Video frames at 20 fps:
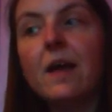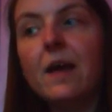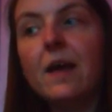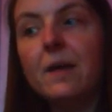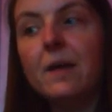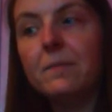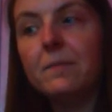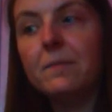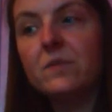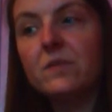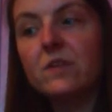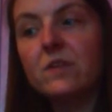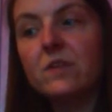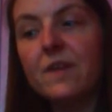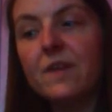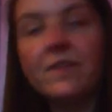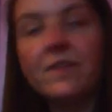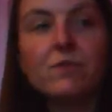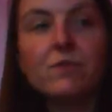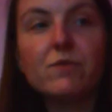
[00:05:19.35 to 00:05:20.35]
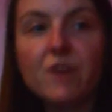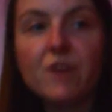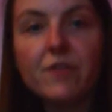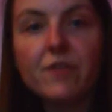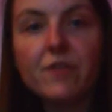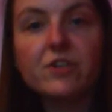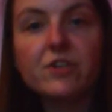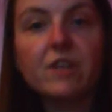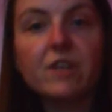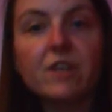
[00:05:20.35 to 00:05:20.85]
And then there was
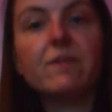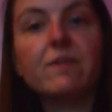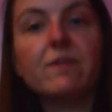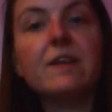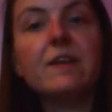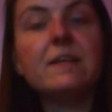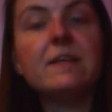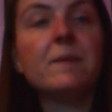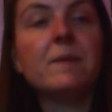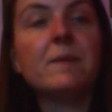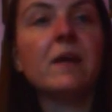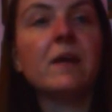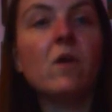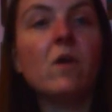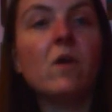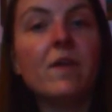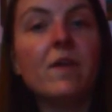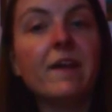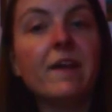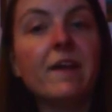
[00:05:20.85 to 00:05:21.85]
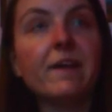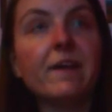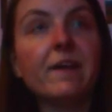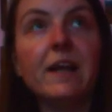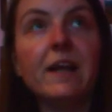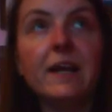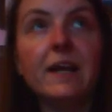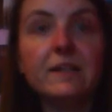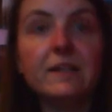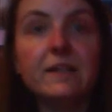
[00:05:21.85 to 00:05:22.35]
other stuff that I seen when I got there
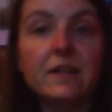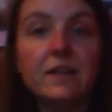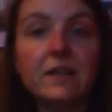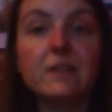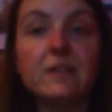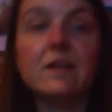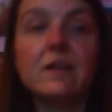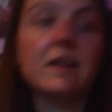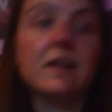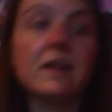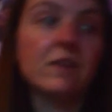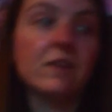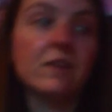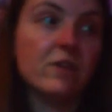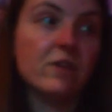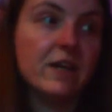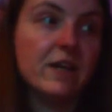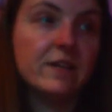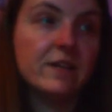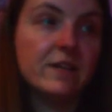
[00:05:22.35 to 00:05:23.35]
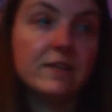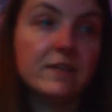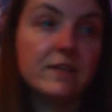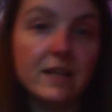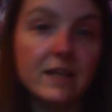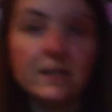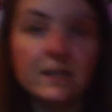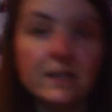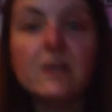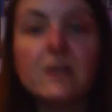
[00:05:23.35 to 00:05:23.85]
that I liked and I got it
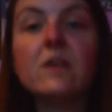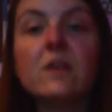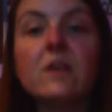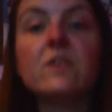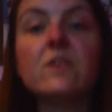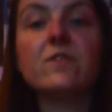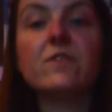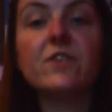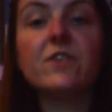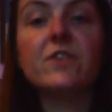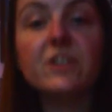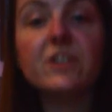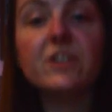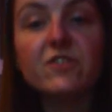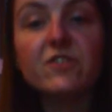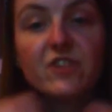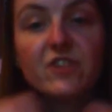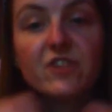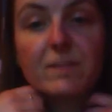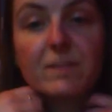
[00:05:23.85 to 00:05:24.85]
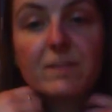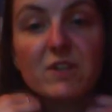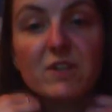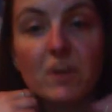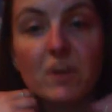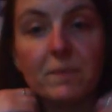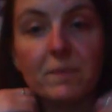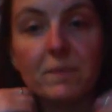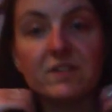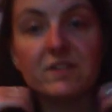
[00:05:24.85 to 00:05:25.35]
instead. So first thing I'm going to show you is my
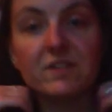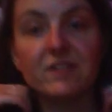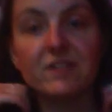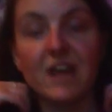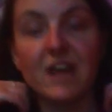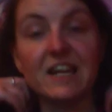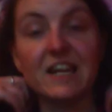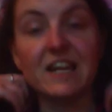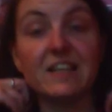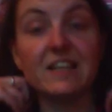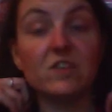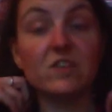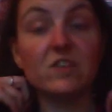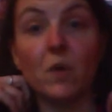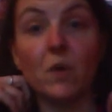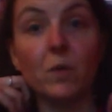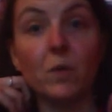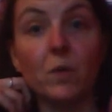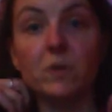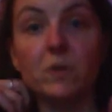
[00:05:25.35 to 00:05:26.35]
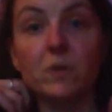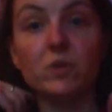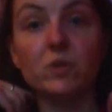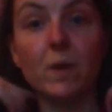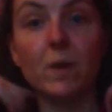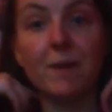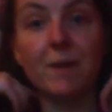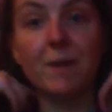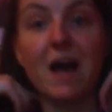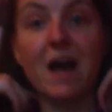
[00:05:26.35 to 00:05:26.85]
jumper, and this is not going to
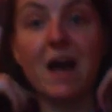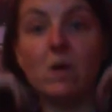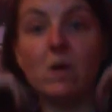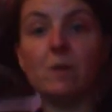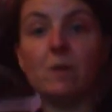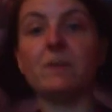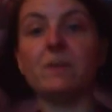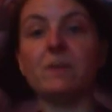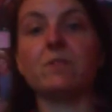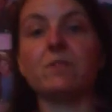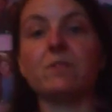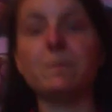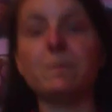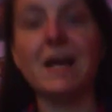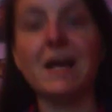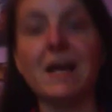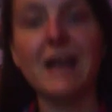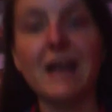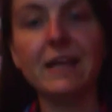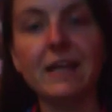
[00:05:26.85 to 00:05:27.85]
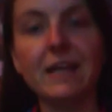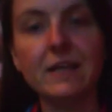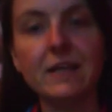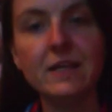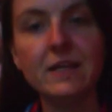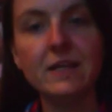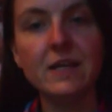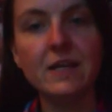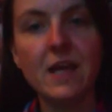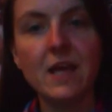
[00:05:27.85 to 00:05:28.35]
show up at all, but it's black.